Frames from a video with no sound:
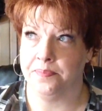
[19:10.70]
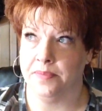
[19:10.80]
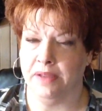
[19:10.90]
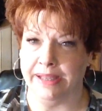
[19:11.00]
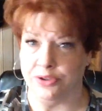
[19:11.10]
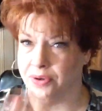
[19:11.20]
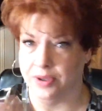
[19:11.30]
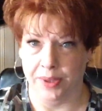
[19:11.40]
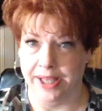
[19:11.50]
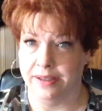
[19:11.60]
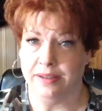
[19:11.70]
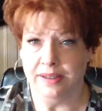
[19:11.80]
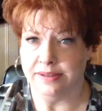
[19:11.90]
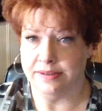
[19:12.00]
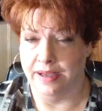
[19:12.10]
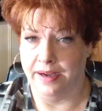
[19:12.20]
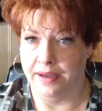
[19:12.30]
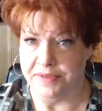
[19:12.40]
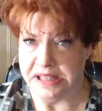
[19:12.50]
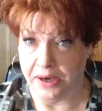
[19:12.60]
like during the week,
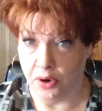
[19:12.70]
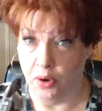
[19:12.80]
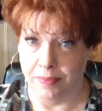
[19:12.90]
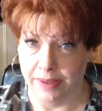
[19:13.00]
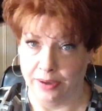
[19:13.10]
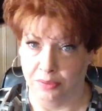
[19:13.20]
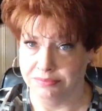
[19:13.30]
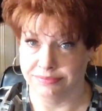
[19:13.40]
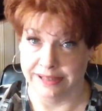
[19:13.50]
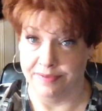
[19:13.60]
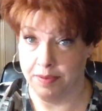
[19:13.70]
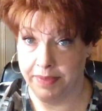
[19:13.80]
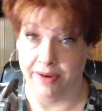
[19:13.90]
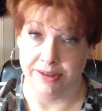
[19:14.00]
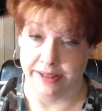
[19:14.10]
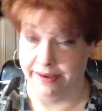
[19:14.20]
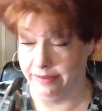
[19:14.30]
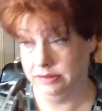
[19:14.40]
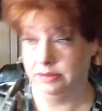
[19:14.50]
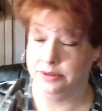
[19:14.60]
if he's not home, I don't leave them there and say,
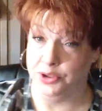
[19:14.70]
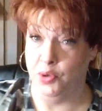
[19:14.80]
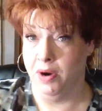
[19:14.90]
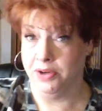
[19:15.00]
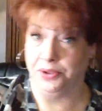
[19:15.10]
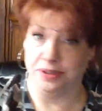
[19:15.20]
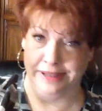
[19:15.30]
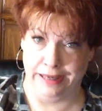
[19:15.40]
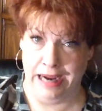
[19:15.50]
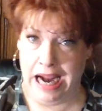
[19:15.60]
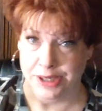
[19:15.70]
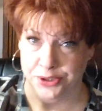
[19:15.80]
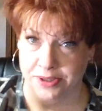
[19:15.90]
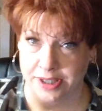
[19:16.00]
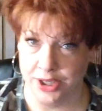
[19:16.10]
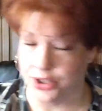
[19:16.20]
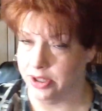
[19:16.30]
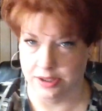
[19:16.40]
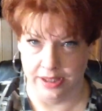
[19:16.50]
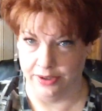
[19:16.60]
"You worked all day, go ahead, do the
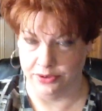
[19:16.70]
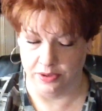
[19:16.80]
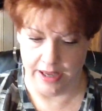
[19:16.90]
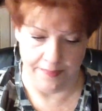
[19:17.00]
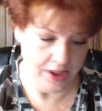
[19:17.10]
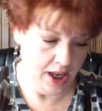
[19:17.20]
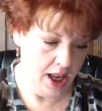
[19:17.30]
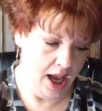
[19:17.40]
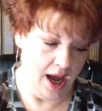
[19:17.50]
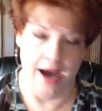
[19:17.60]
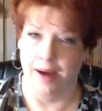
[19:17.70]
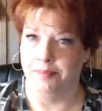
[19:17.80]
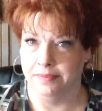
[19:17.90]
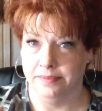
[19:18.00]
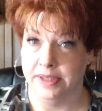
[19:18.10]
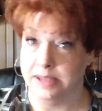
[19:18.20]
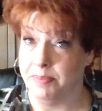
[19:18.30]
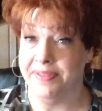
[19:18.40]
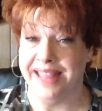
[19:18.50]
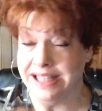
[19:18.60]
dishes." I don't do that.
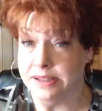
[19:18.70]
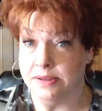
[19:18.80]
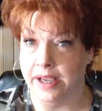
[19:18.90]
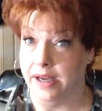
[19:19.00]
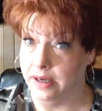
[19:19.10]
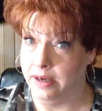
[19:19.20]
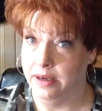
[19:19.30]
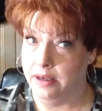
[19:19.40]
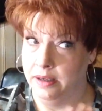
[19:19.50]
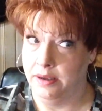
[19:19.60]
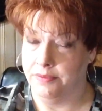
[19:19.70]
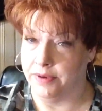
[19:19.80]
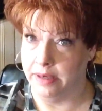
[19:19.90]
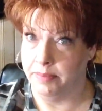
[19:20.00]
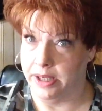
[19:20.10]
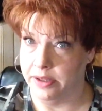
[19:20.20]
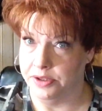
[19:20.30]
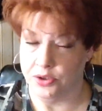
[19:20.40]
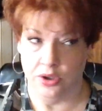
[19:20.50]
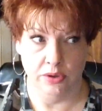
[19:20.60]
And for anybody
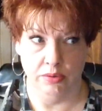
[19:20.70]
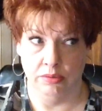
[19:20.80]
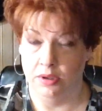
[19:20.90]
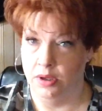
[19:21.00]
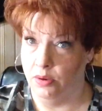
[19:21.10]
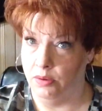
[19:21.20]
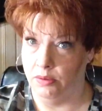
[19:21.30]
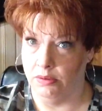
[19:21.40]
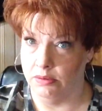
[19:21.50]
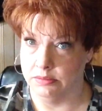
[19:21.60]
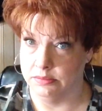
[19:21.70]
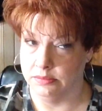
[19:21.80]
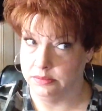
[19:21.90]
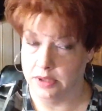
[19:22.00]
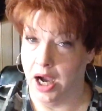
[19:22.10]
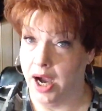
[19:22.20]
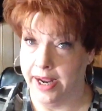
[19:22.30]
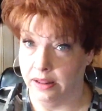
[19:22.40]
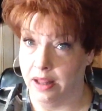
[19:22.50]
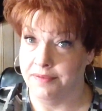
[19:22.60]
that's new, I
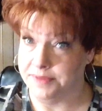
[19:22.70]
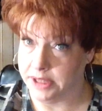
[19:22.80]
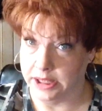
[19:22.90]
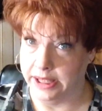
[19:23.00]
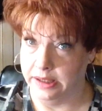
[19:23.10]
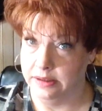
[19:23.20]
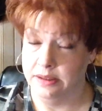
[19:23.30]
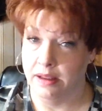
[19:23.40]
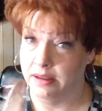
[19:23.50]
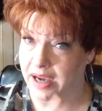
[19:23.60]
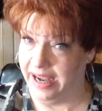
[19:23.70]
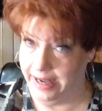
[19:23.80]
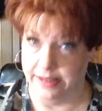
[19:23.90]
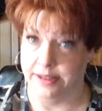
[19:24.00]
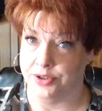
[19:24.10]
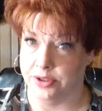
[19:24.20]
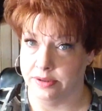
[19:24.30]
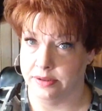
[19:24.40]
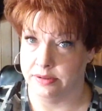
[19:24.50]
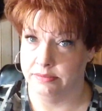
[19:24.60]
love to clean. I hate
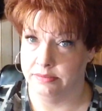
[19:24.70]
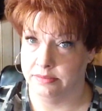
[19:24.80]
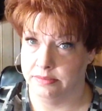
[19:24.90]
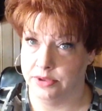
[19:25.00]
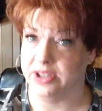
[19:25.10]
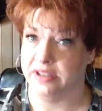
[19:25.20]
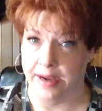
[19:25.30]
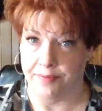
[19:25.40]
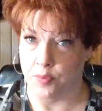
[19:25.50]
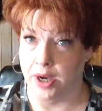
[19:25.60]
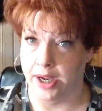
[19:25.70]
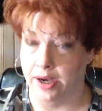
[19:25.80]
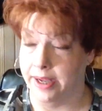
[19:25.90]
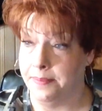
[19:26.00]
dishes. Just an FYI.